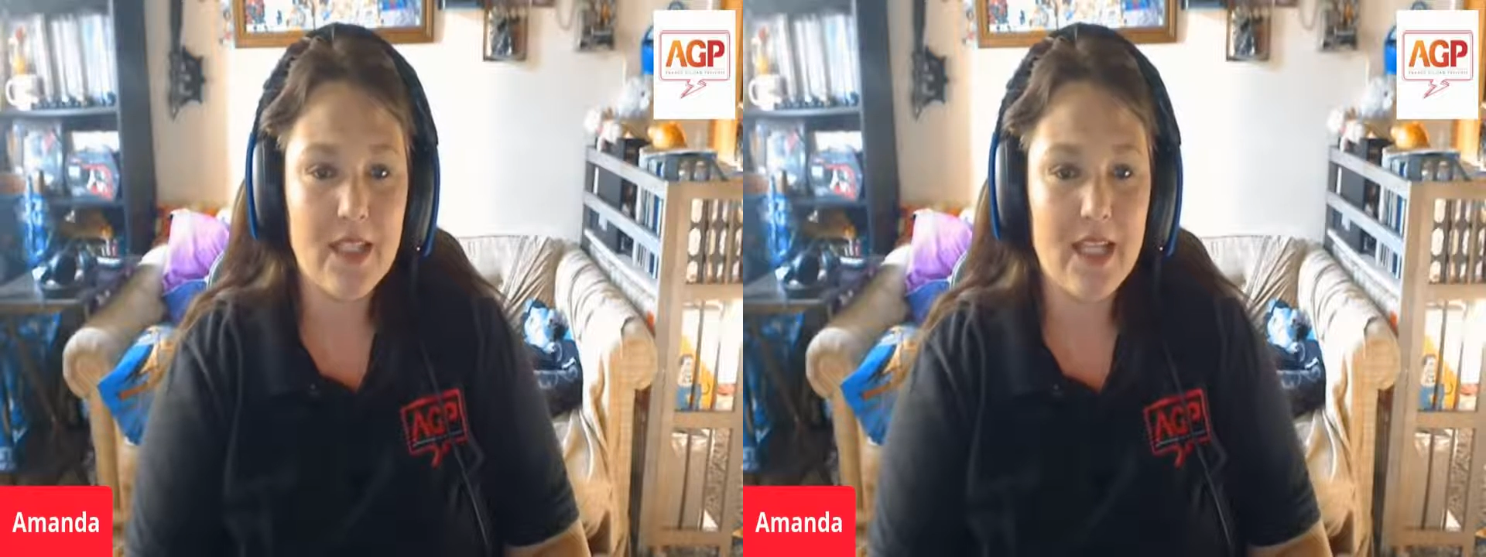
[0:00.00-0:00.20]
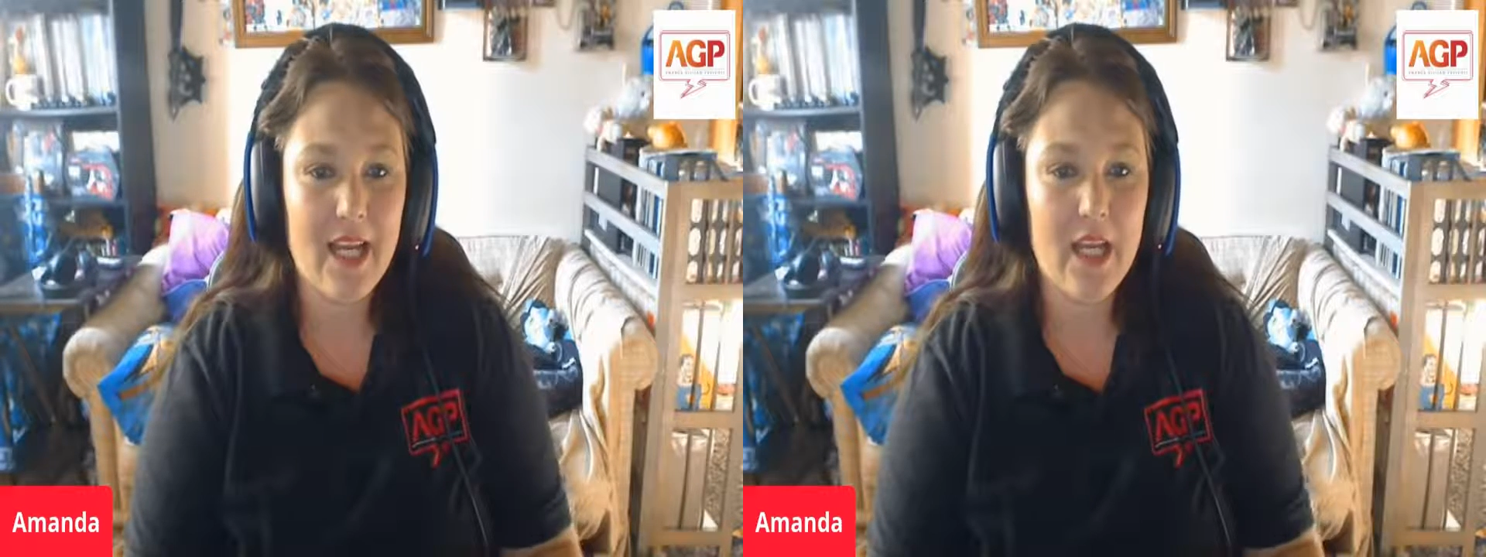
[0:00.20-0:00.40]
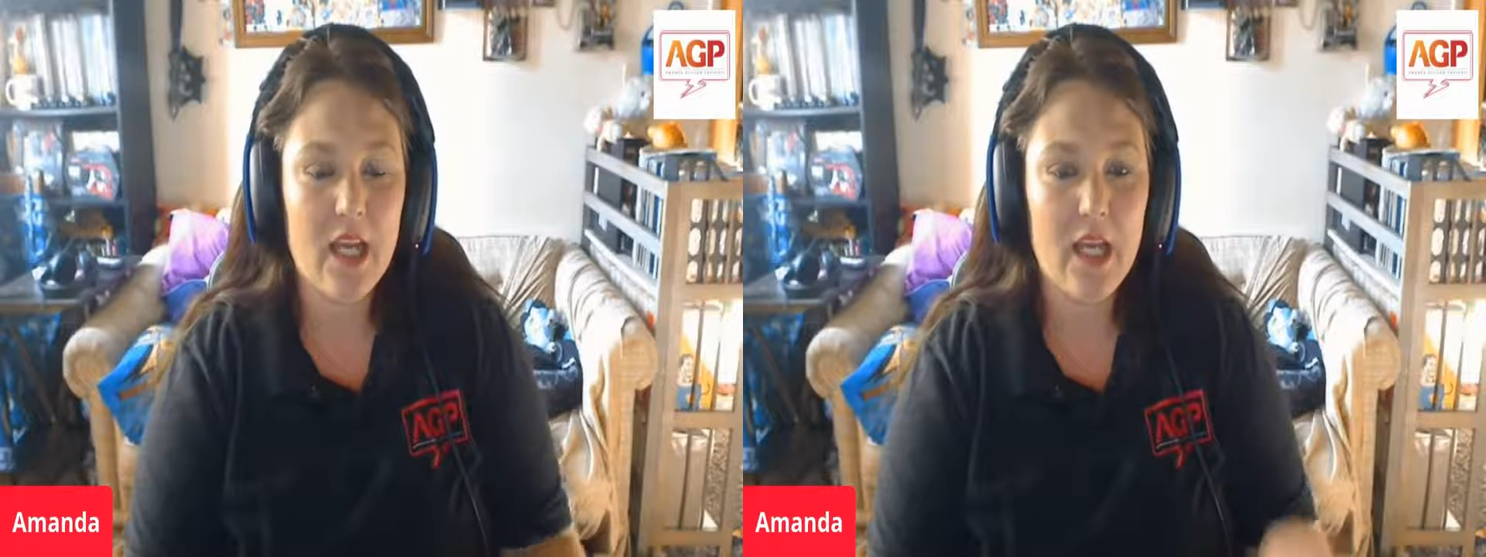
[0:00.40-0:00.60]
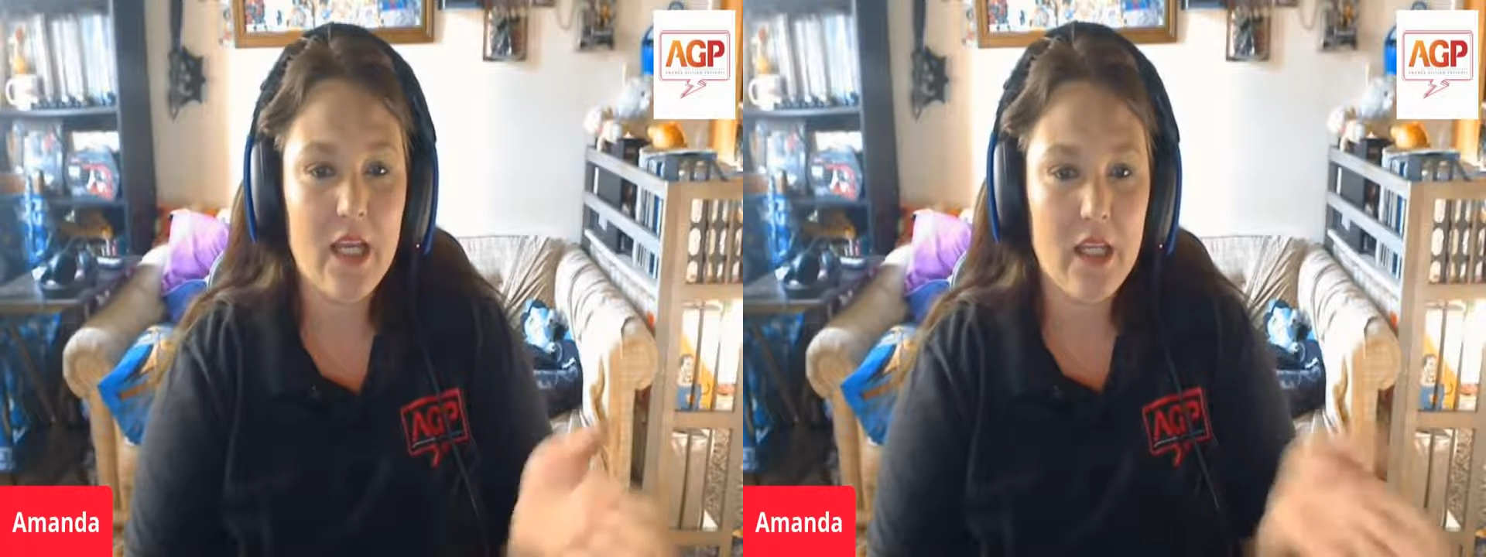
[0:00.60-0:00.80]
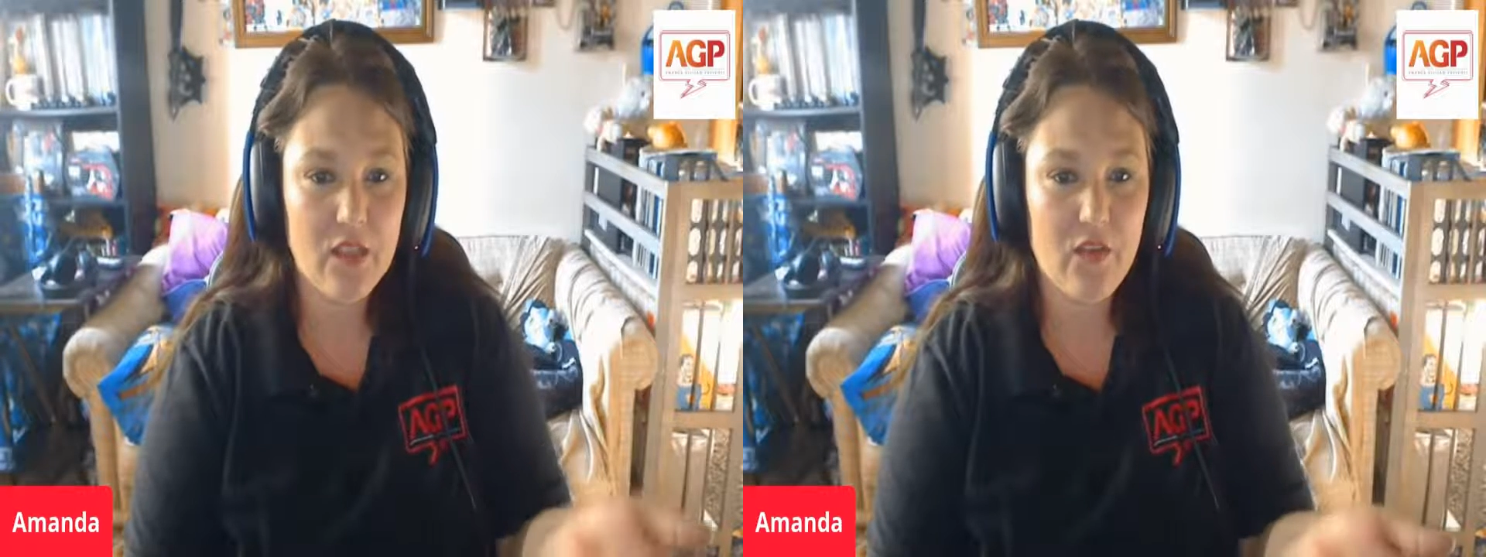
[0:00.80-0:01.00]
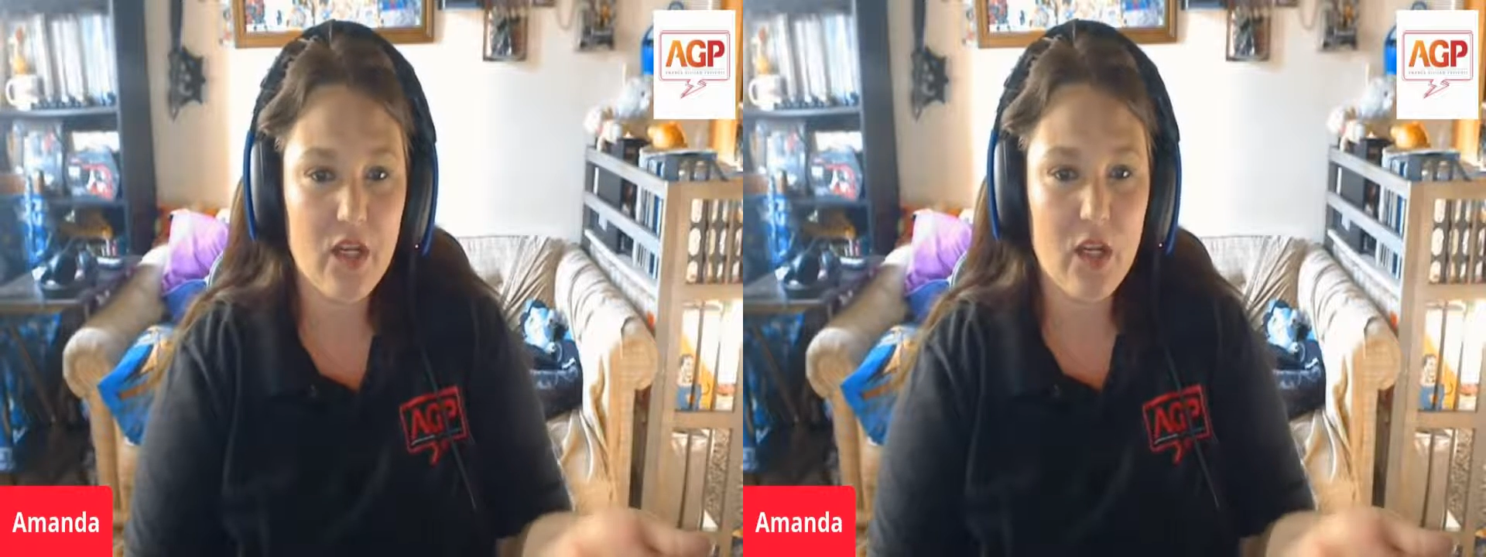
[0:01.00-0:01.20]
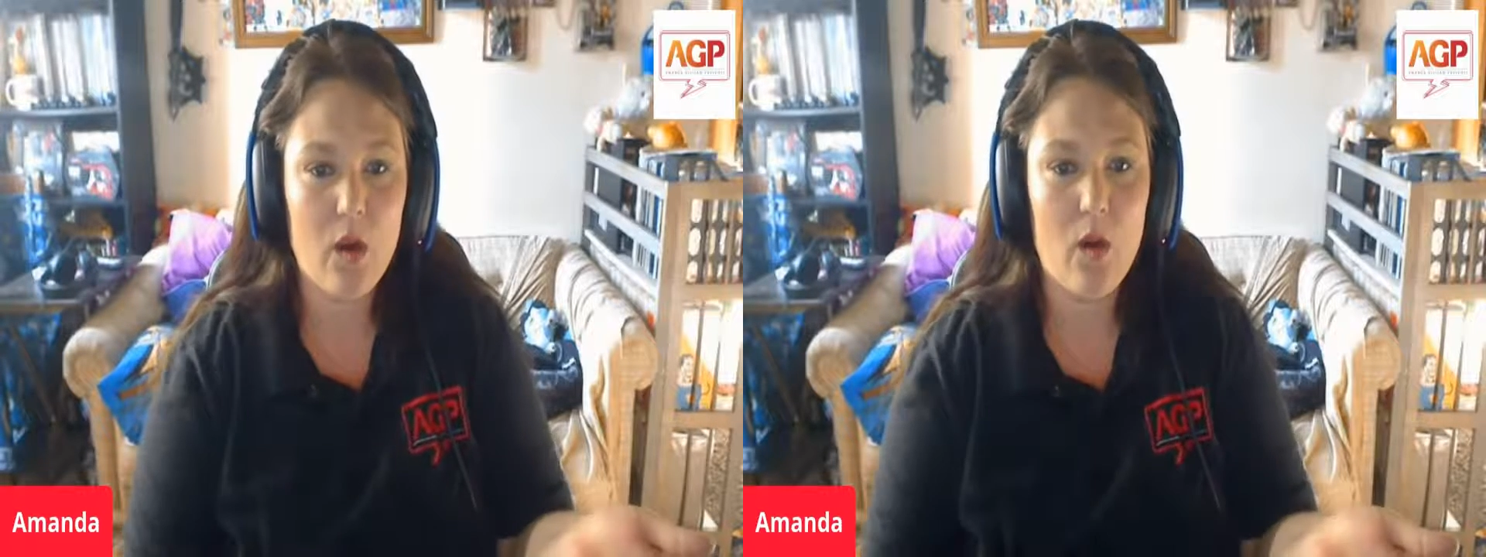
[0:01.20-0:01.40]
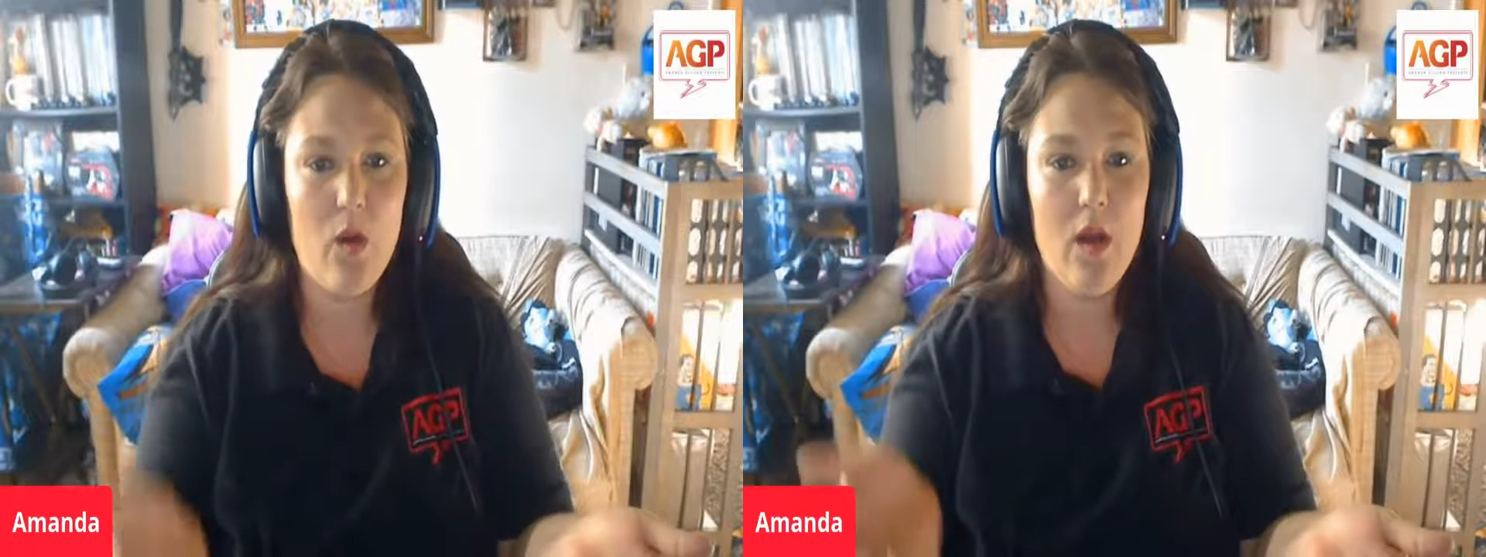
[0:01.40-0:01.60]
take his
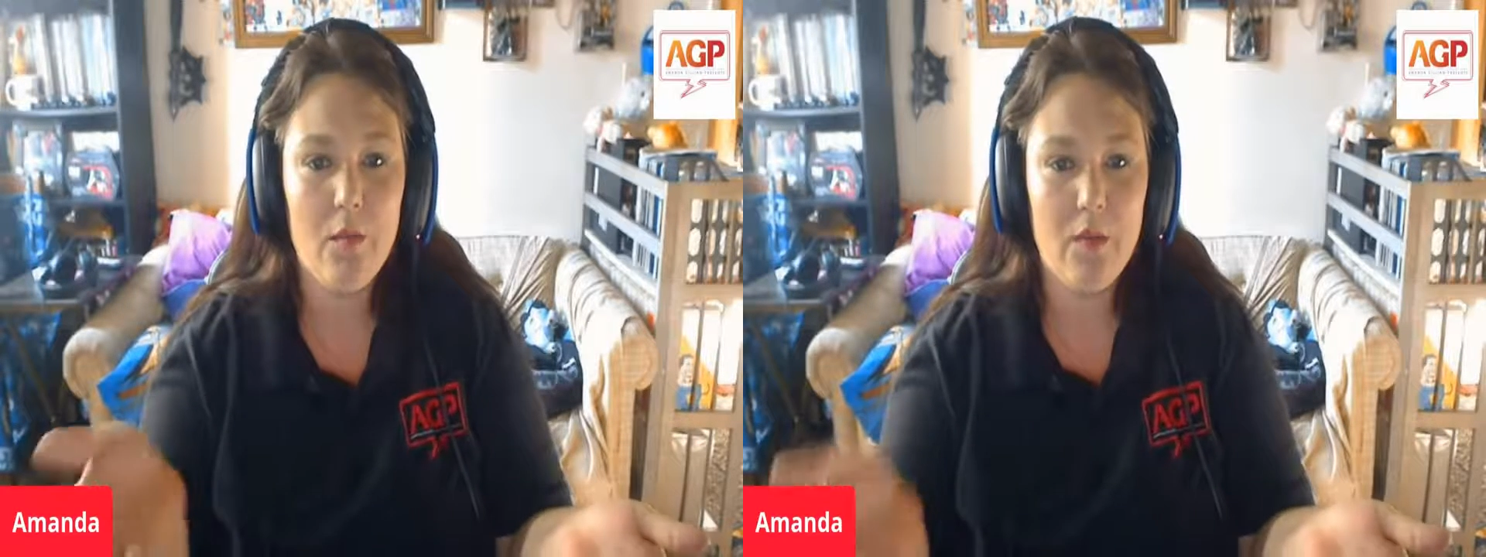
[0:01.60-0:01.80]
video,